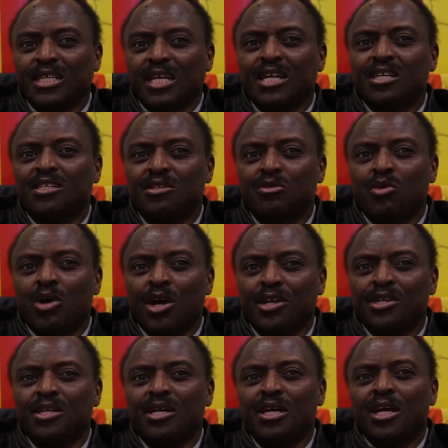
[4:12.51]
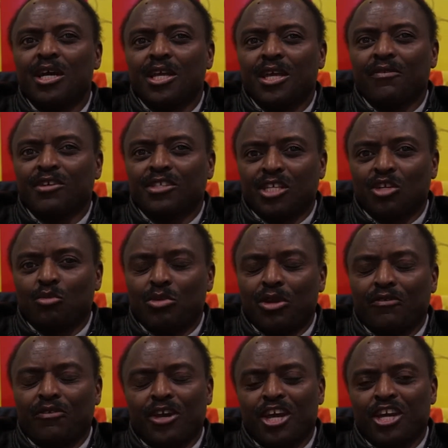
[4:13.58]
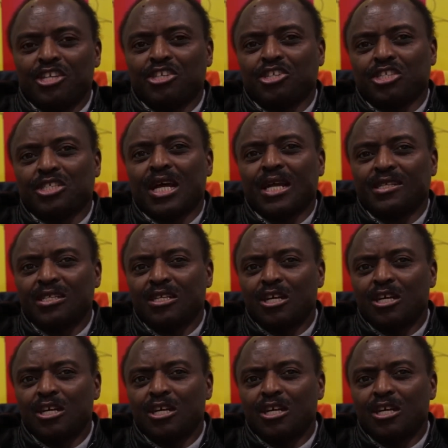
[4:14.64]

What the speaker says: countrywide, giving ZANU-PF a head start.